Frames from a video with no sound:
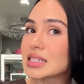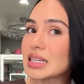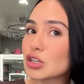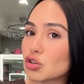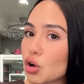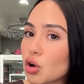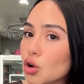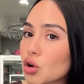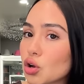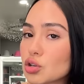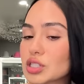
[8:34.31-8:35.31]
si
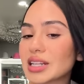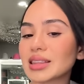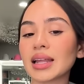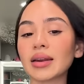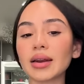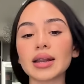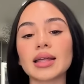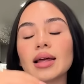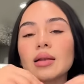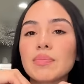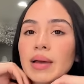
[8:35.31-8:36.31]
no, se te
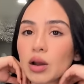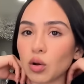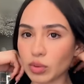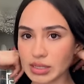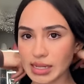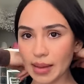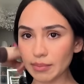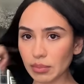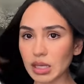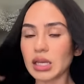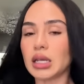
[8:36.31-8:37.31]
enreda el pelo. What does that
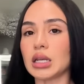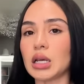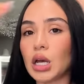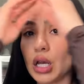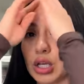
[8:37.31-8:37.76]
mean?